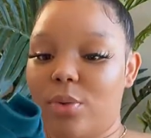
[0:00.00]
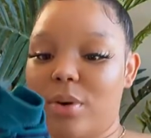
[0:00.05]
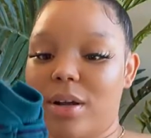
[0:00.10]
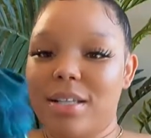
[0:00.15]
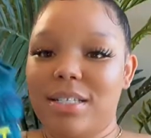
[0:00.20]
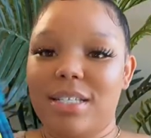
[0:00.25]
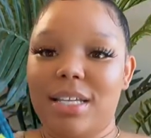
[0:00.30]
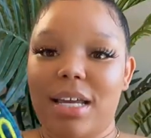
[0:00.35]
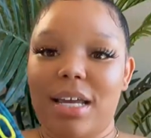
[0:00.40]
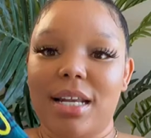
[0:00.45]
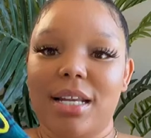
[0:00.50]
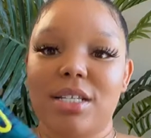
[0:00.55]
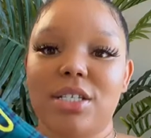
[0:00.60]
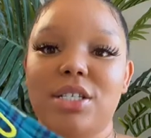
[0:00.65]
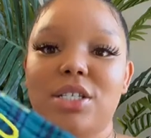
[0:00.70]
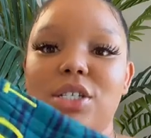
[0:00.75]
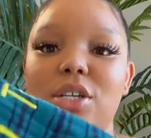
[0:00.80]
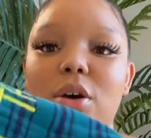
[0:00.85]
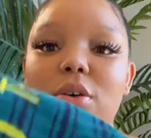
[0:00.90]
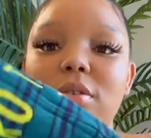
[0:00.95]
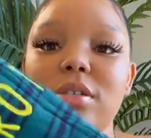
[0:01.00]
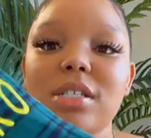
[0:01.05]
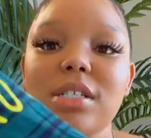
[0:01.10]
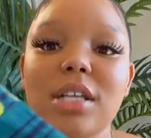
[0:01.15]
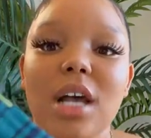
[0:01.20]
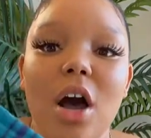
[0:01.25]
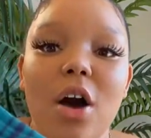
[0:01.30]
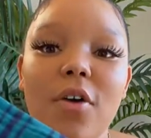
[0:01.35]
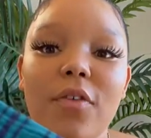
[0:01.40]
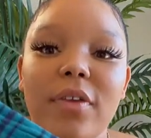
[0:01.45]
onesie and it's so
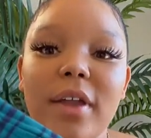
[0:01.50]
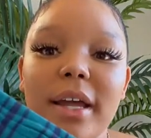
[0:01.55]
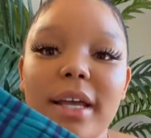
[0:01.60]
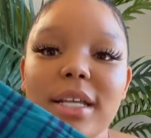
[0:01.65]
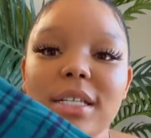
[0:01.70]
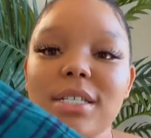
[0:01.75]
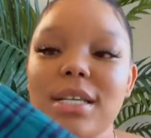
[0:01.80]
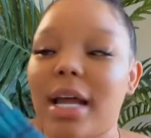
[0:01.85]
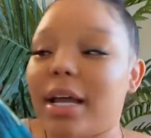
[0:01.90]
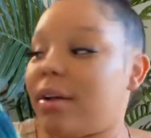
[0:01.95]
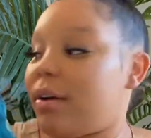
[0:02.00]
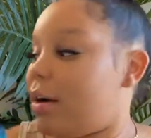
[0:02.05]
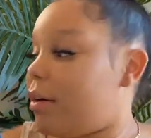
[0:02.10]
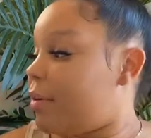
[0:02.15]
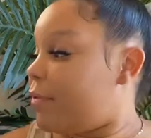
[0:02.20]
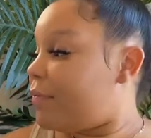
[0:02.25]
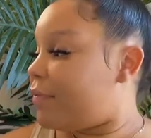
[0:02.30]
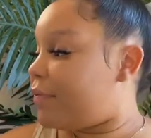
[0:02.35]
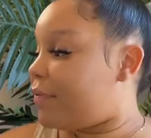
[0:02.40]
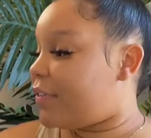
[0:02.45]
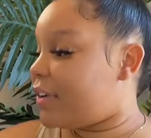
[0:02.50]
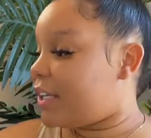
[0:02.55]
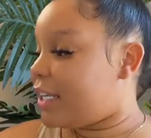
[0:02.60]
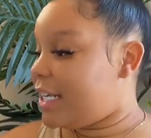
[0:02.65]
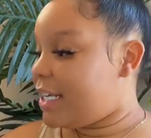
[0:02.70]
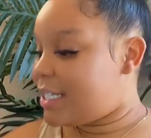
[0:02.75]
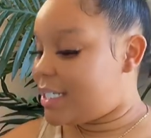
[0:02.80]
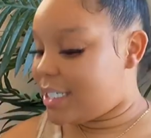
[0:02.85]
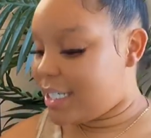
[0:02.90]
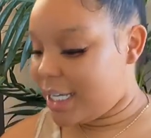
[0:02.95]
soft, like it's like a
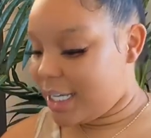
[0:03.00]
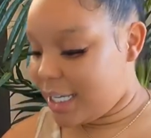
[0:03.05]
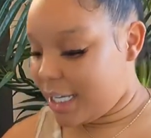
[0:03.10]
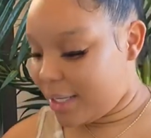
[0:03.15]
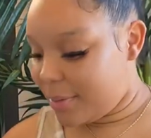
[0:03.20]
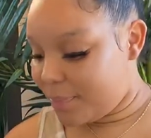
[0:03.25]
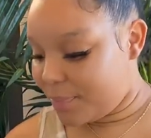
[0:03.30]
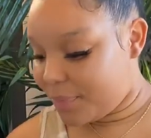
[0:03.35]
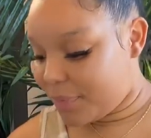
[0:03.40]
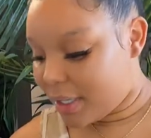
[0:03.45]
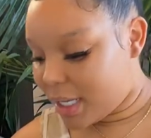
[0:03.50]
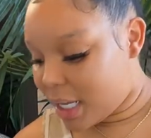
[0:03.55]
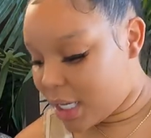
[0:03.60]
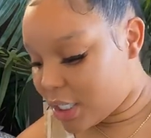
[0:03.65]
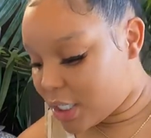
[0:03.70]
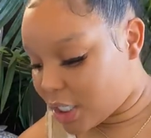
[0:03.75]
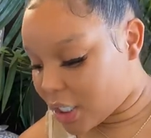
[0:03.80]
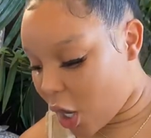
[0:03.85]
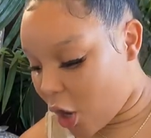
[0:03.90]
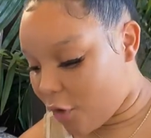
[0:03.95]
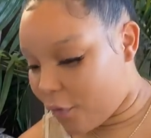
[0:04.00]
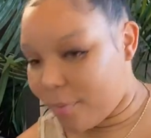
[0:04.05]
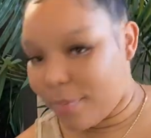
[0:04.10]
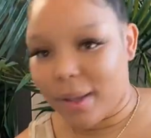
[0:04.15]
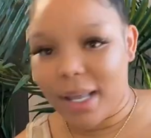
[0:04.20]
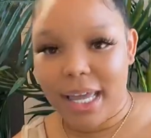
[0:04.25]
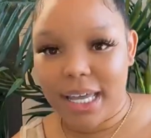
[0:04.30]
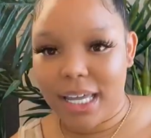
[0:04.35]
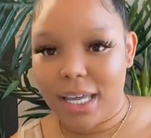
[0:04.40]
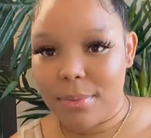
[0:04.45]
fleecy, soft
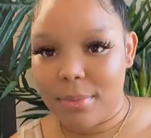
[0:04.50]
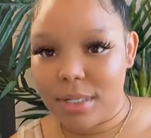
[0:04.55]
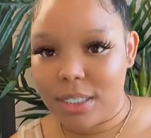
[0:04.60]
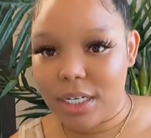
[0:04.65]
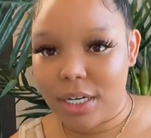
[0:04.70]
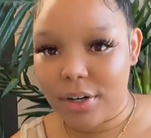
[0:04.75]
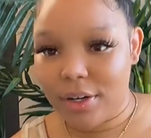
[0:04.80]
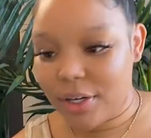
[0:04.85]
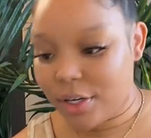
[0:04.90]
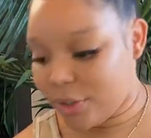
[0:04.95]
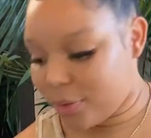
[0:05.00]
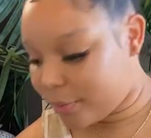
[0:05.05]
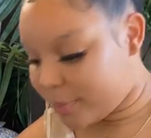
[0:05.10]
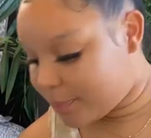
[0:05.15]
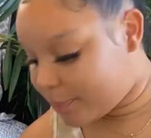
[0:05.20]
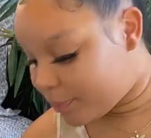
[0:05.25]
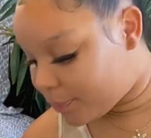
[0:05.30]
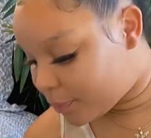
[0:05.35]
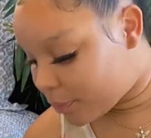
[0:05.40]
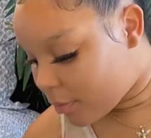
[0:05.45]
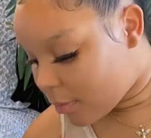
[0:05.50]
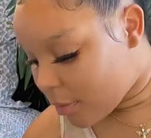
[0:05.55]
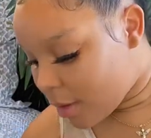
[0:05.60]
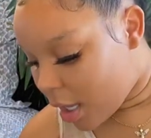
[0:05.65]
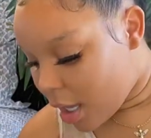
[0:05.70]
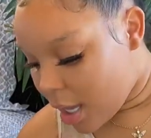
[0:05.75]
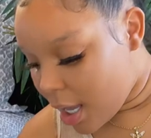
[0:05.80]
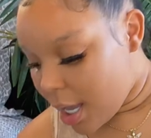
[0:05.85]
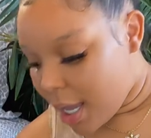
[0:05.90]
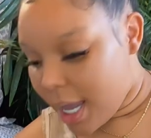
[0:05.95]
blanket material.
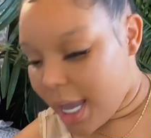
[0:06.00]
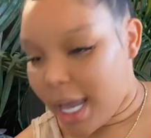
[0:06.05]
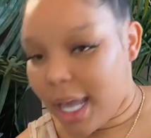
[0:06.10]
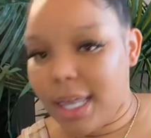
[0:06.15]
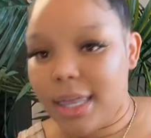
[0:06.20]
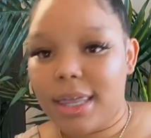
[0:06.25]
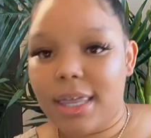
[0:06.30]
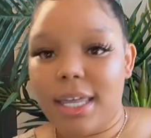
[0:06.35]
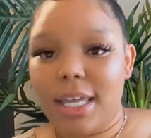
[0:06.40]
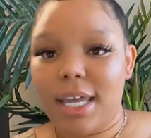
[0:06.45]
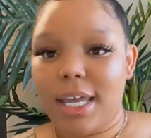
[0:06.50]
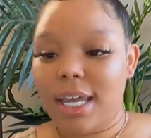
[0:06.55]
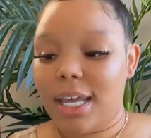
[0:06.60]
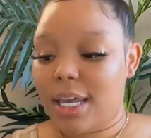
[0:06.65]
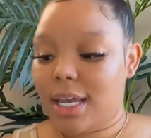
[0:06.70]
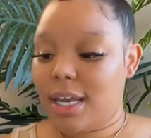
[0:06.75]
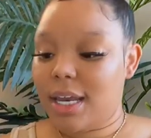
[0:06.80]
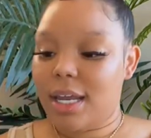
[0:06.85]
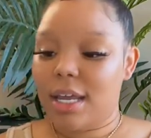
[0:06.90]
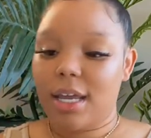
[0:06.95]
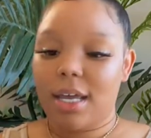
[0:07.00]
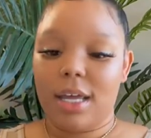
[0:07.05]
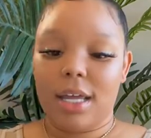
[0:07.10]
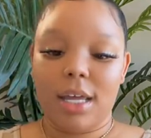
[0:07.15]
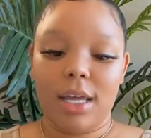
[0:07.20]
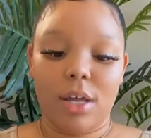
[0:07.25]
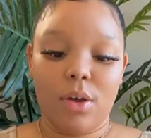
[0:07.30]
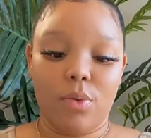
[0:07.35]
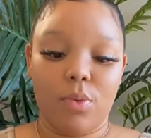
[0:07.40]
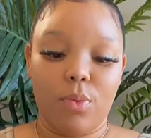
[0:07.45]
And then
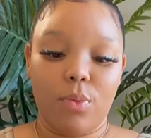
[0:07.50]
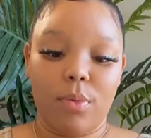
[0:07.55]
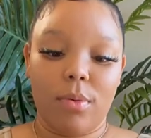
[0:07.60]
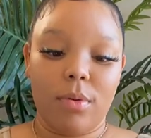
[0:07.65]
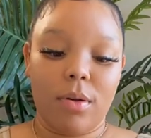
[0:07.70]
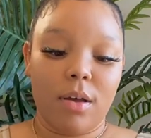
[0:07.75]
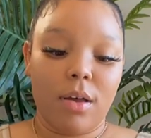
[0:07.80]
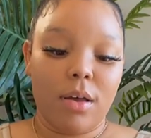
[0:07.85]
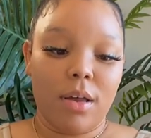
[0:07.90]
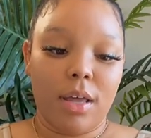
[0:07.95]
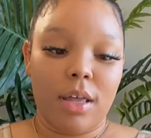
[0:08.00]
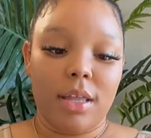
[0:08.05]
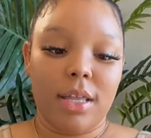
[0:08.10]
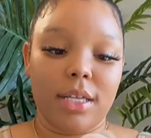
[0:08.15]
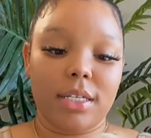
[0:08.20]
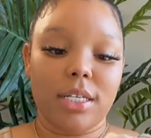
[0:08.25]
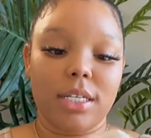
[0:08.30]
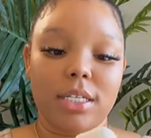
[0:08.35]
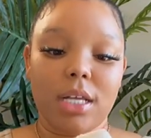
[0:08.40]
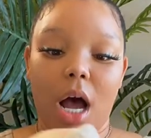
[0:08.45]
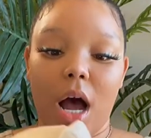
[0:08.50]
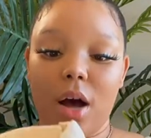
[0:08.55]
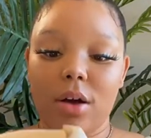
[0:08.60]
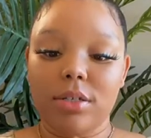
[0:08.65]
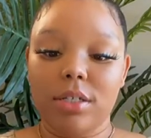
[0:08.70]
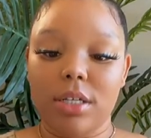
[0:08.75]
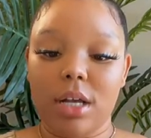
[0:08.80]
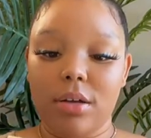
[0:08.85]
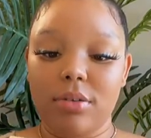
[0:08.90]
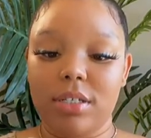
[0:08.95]
this is
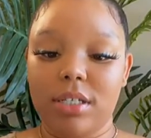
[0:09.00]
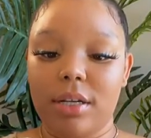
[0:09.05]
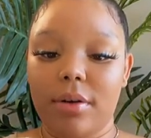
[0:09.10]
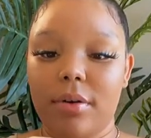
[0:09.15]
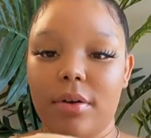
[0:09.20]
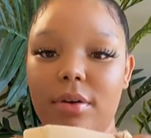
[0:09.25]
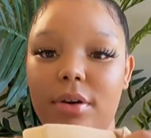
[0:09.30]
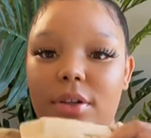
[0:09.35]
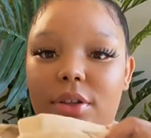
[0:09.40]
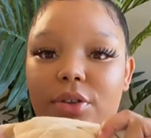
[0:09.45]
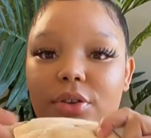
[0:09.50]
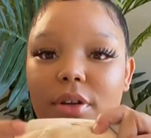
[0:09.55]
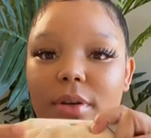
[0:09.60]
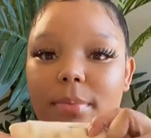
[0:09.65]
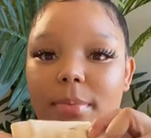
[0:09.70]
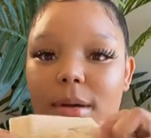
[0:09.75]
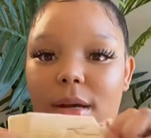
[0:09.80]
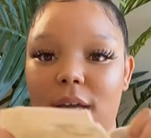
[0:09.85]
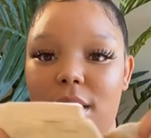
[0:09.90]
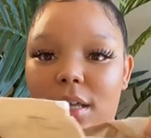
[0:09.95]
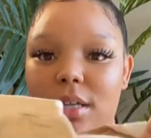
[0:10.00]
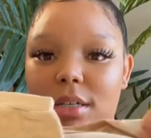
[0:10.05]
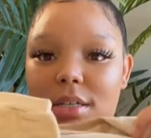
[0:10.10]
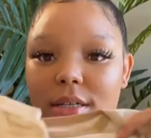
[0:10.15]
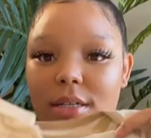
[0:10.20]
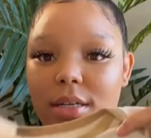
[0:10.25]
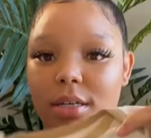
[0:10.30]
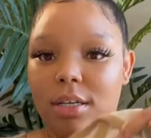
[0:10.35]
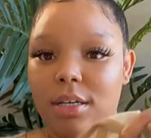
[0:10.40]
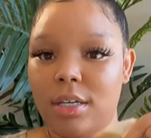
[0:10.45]
also 0 to 3
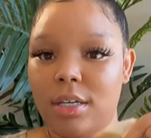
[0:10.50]
month.